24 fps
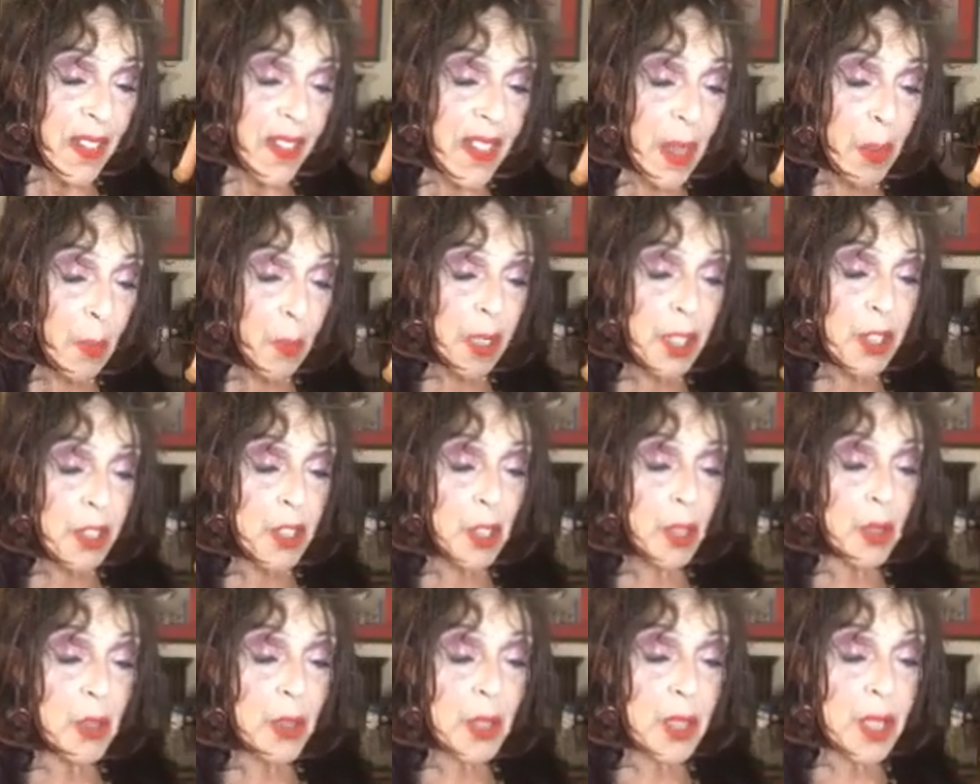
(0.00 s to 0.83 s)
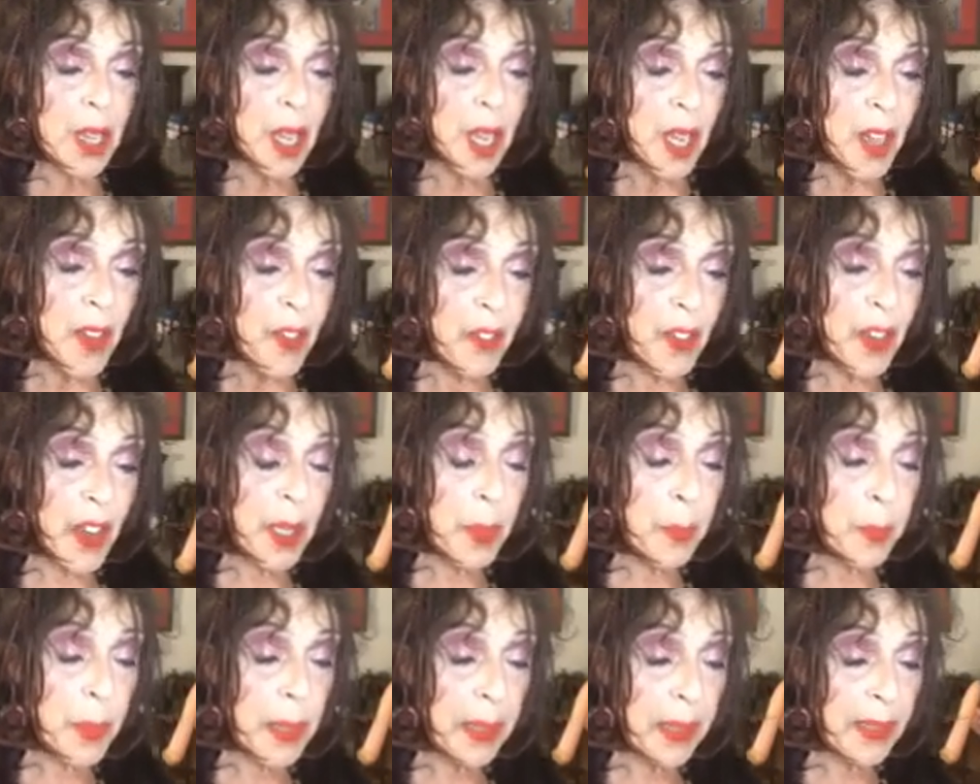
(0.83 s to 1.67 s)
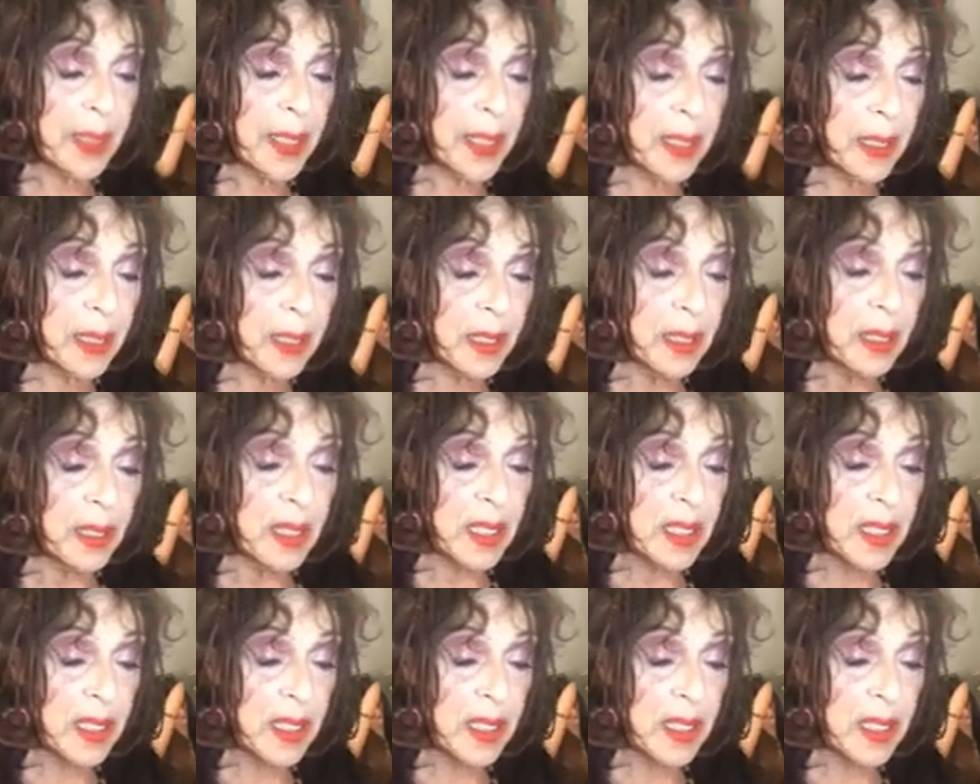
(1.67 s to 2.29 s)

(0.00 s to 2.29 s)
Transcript: Then we chose fun picnic